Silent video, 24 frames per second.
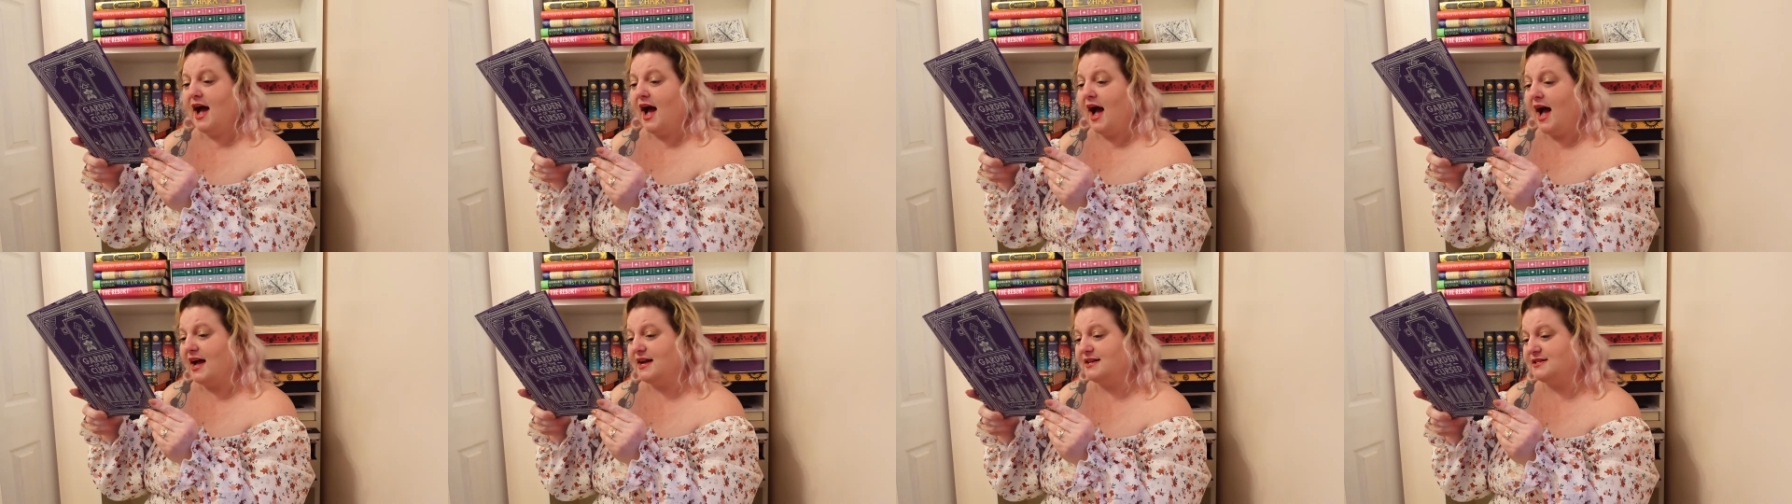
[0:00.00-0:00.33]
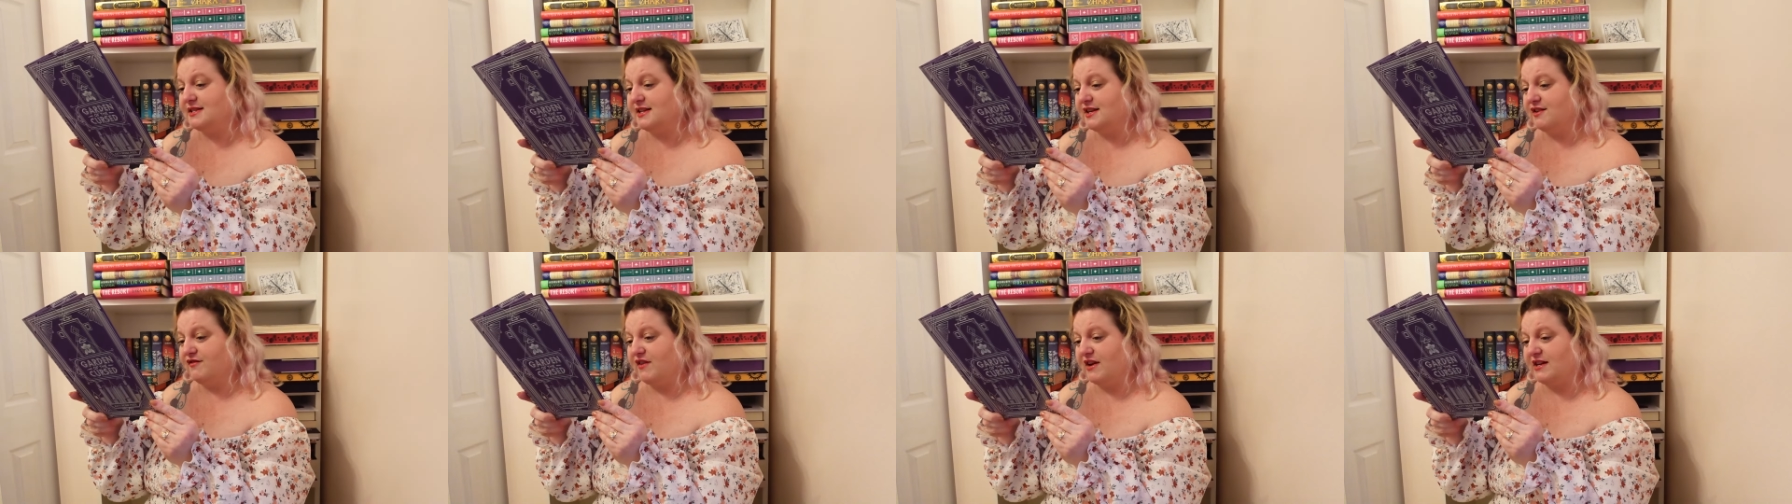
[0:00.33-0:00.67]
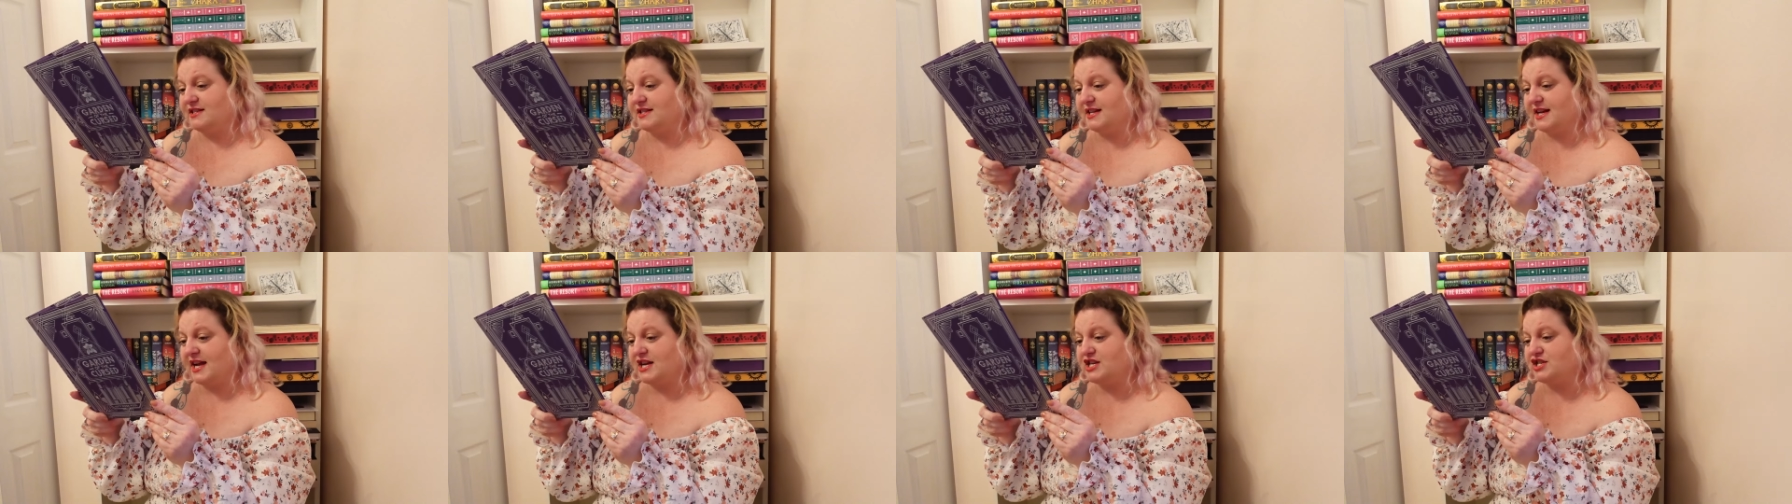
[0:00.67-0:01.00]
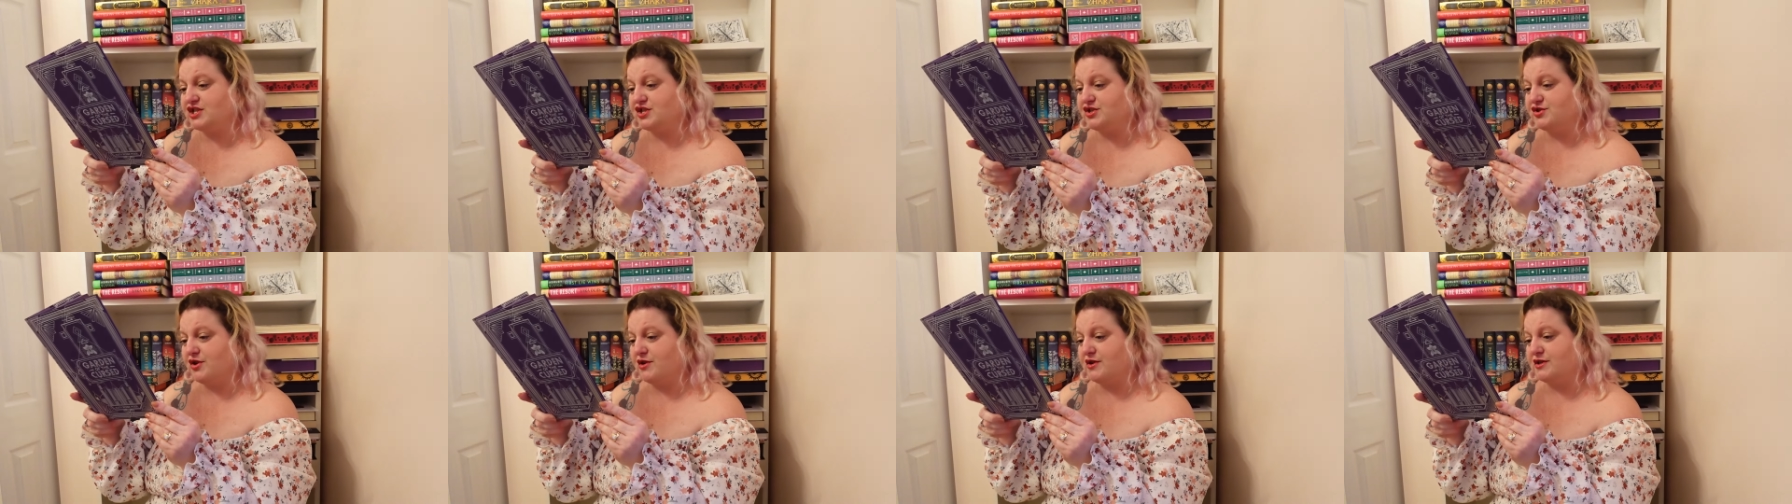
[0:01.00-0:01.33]
As the
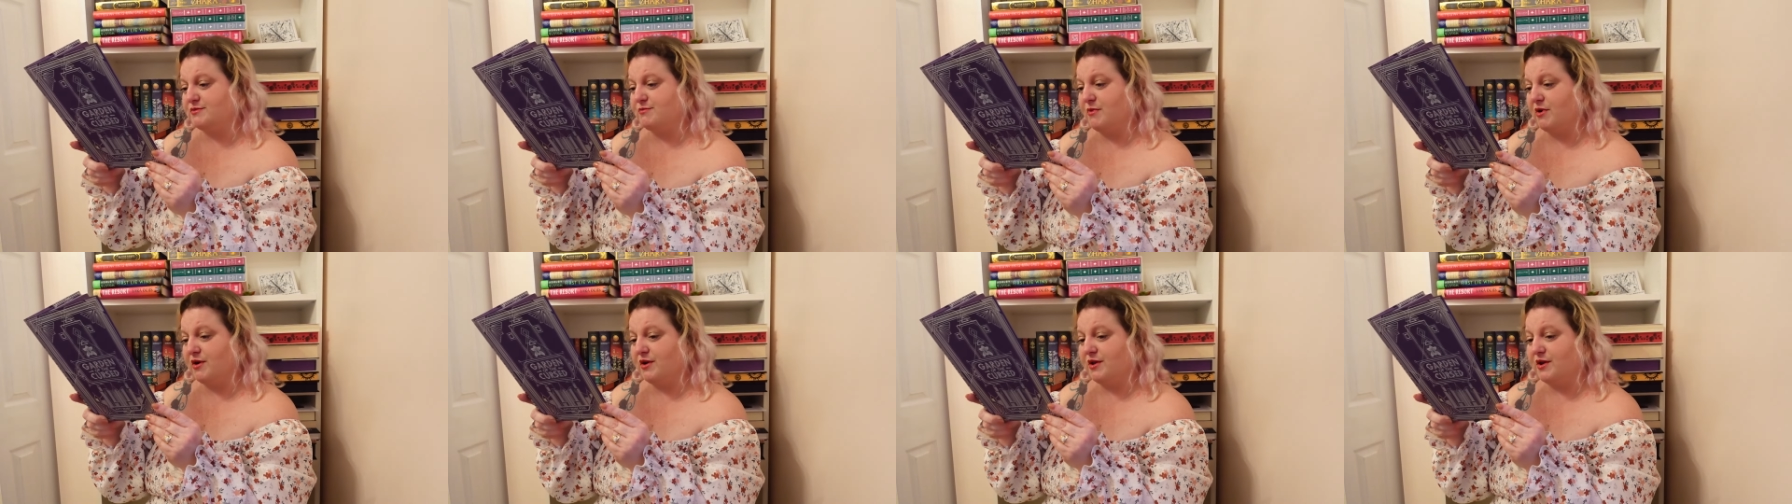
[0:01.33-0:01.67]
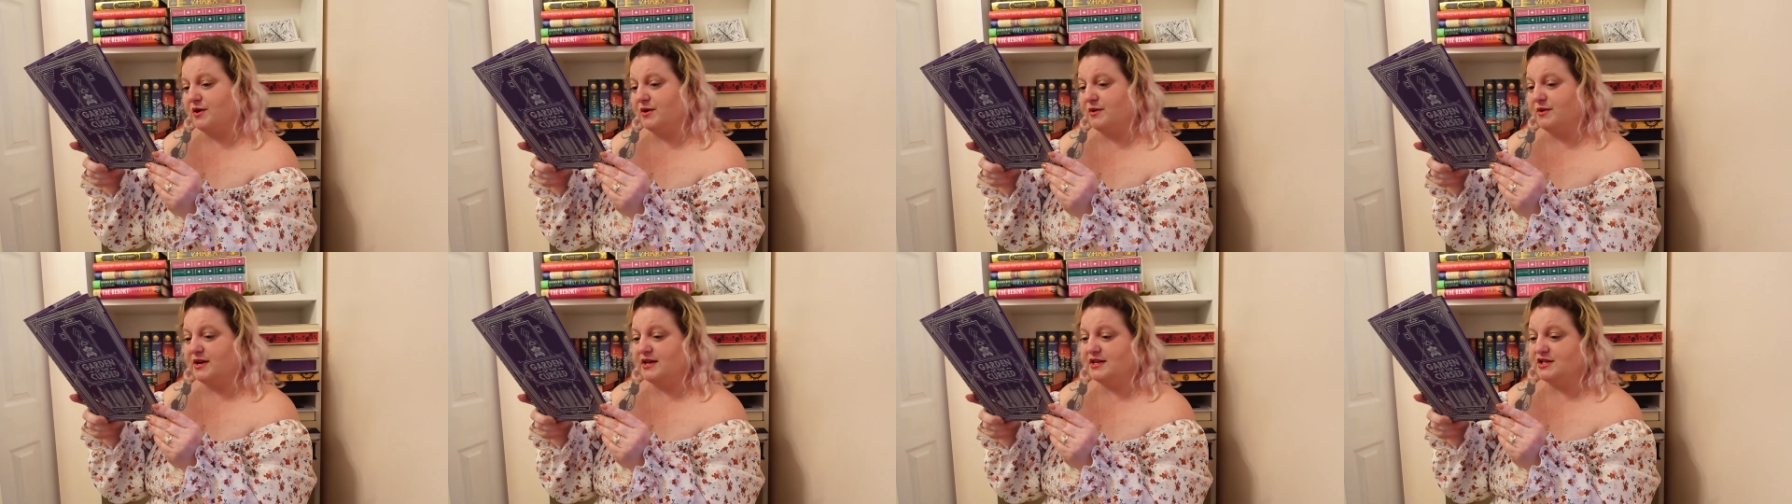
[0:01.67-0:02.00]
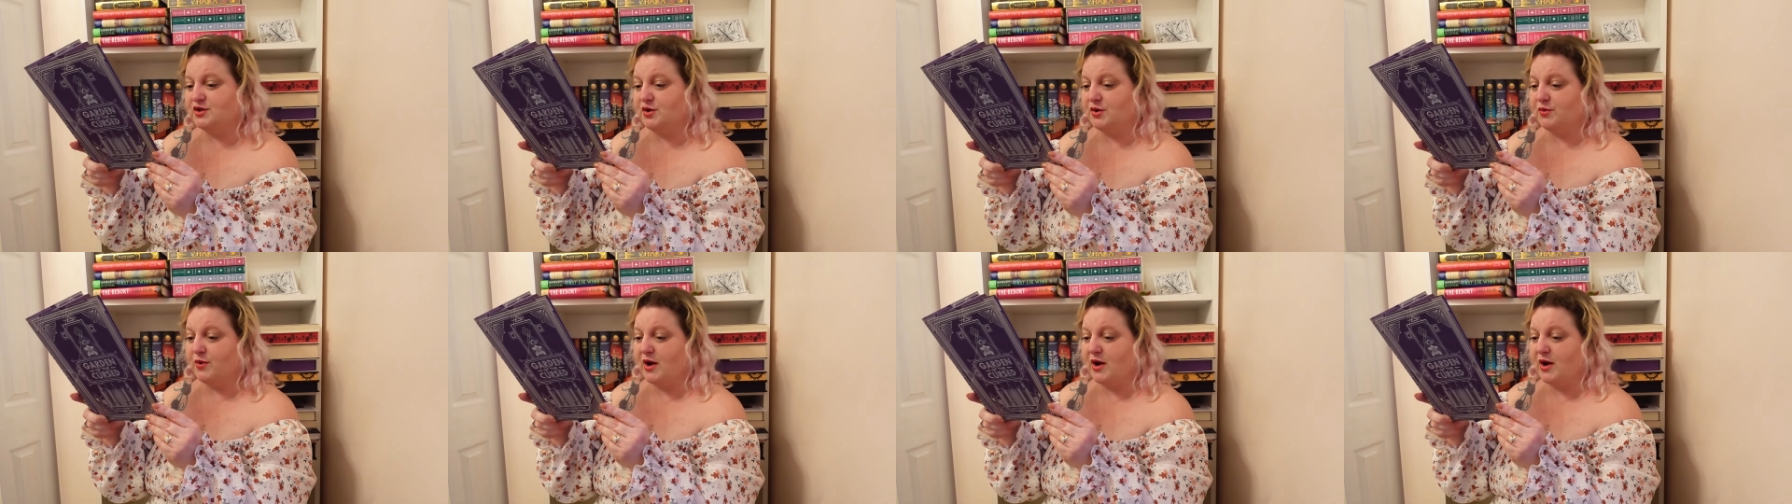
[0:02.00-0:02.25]
investigation draws Marlowe into a